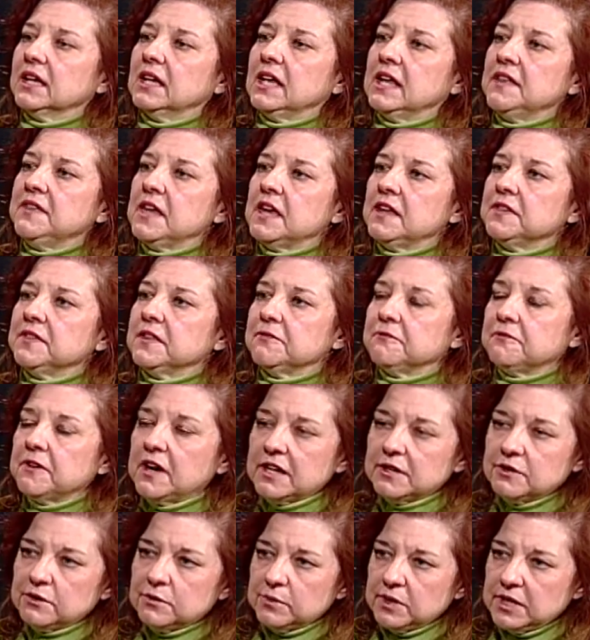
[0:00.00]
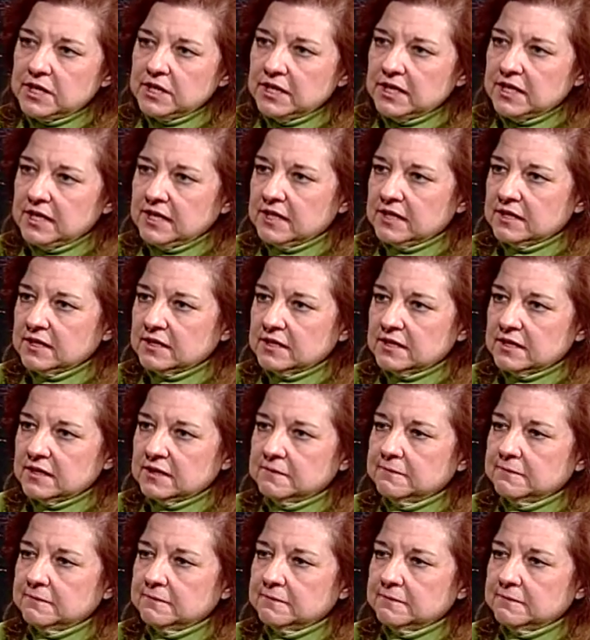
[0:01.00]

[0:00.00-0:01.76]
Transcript: And then the final one is?